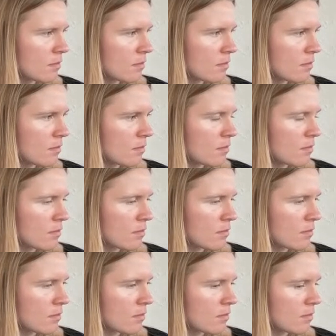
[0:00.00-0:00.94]

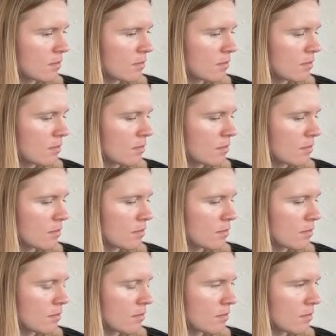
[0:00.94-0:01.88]

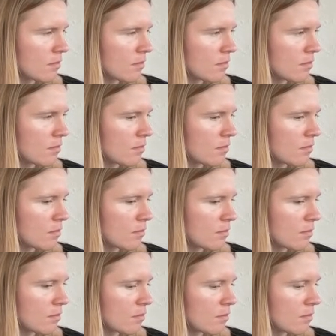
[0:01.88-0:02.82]

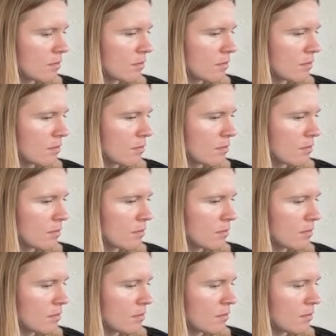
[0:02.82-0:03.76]

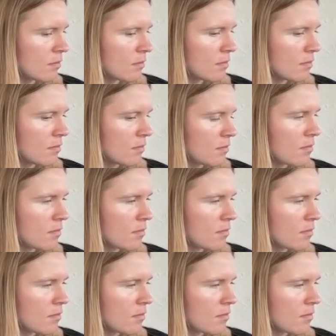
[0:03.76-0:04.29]
(not speaking)